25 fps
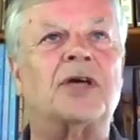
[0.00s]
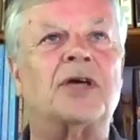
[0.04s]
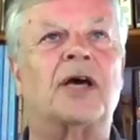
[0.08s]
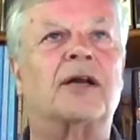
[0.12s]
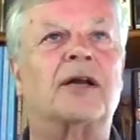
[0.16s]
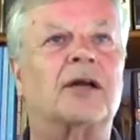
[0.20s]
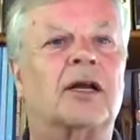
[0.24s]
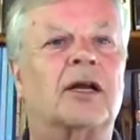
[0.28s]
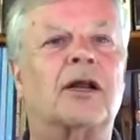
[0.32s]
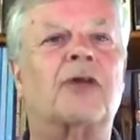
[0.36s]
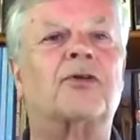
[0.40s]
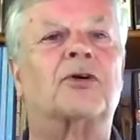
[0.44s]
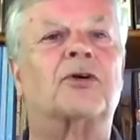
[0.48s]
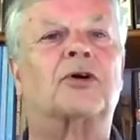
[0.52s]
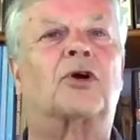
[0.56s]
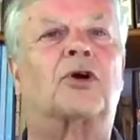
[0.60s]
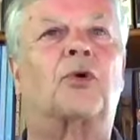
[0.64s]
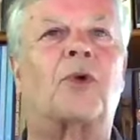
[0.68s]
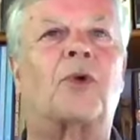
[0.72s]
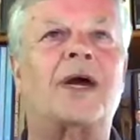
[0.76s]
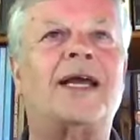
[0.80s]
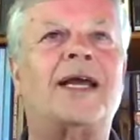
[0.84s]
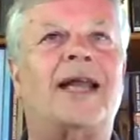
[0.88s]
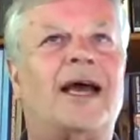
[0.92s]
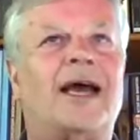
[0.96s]
and another
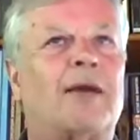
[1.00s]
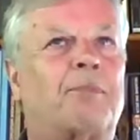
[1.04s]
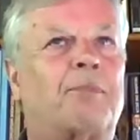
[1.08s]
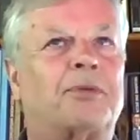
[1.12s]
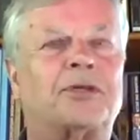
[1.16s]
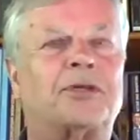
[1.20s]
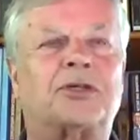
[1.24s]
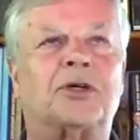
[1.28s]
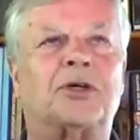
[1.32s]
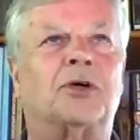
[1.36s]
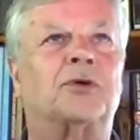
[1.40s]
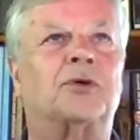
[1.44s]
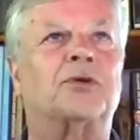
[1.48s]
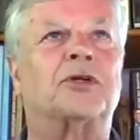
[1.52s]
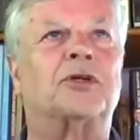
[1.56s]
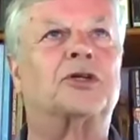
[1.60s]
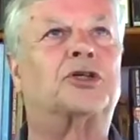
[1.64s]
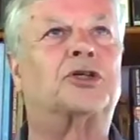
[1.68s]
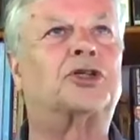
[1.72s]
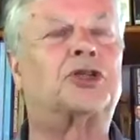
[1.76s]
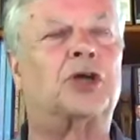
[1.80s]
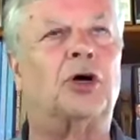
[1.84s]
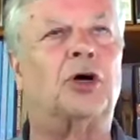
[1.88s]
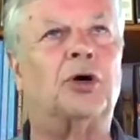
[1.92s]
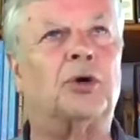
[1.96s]
great episode that
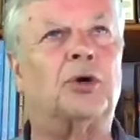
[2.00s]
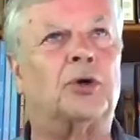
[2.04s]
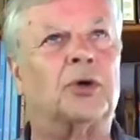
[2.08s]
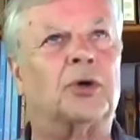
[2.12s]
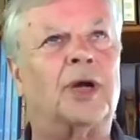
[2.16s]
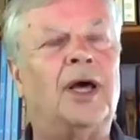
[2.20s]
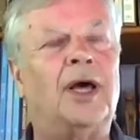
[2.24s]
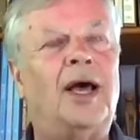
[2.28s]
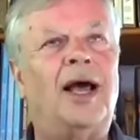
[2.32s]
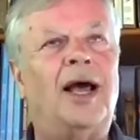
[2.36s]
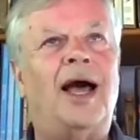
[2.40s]
showed